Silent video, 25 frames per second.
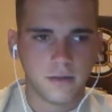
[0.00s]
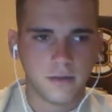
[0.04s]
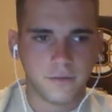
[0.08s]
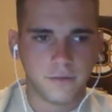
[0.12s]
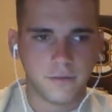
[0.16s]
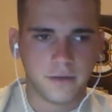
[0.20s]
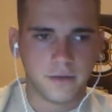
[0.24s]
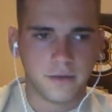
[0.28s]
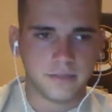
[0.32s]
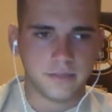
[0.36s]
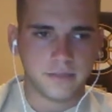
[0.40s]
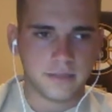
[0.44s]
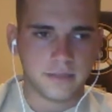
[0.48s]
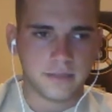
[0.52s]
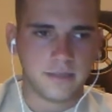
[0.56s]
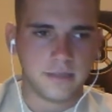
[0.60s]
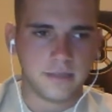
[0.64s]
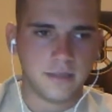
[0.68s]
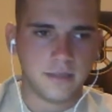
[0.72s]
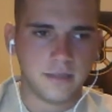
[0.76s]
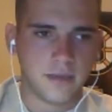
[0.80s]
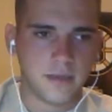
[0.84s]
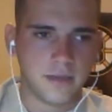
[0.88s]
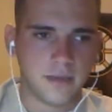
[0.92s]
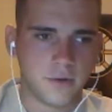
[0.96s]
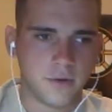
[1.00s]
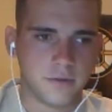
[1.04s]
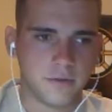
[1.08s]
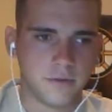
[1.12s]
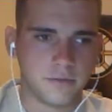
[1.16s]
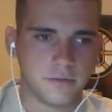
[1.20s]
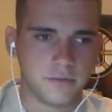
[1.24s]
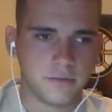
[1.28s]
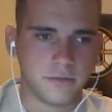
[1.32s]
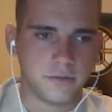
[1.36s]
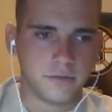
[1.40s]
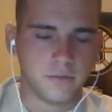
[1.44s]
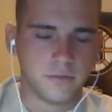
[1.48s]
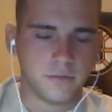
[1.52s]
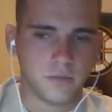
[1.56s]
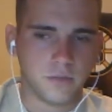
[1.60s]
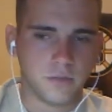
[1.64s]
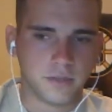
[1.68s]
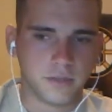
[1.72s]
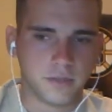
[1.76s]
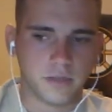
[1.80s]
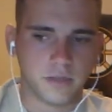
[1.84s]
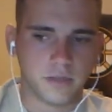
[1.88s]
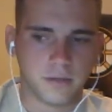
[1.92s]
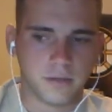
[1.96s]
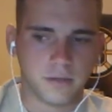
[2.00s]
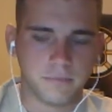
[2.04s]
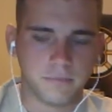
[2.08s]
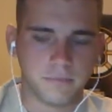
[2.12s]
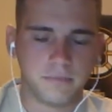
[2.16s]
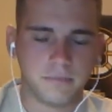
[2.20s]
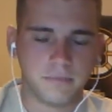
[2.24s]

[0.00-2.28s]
516, however, works on a